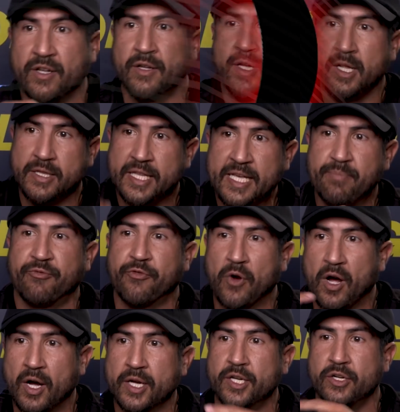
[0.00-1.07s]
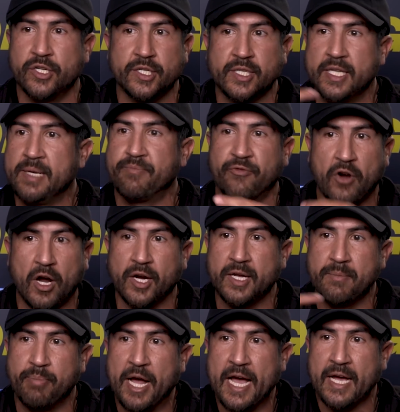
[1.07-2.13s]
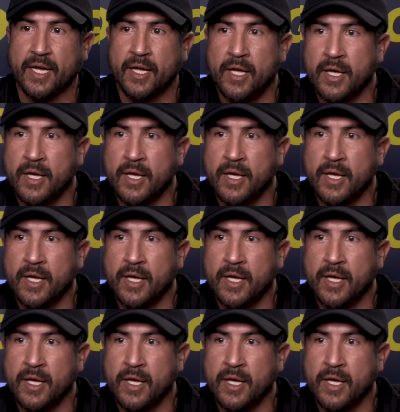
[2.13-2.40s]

a leapfrog. You're just leapfrogging back,